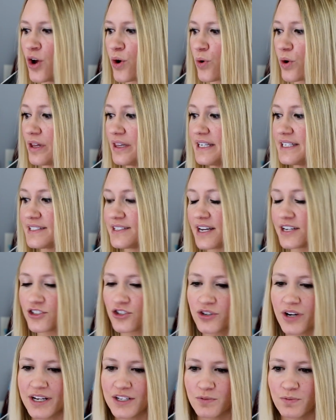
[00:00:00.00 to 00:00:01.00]
or at least
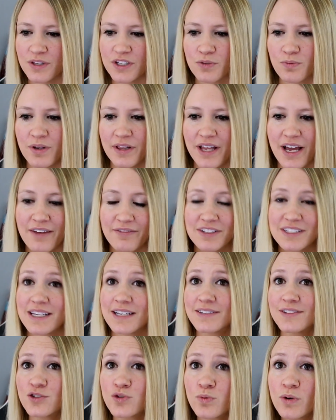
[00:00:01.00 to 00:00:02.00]
yesterday is when this went live. It's
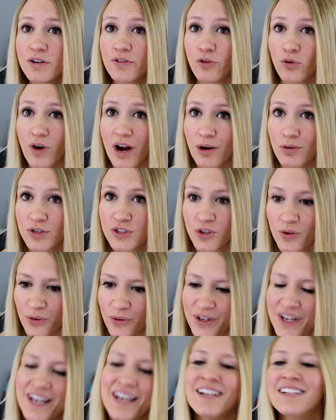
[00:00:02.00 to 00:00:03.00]
less than 24 hours
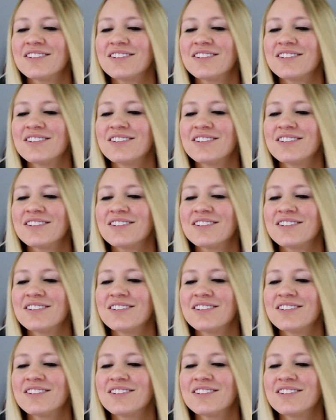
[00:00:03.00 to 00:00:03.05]
old.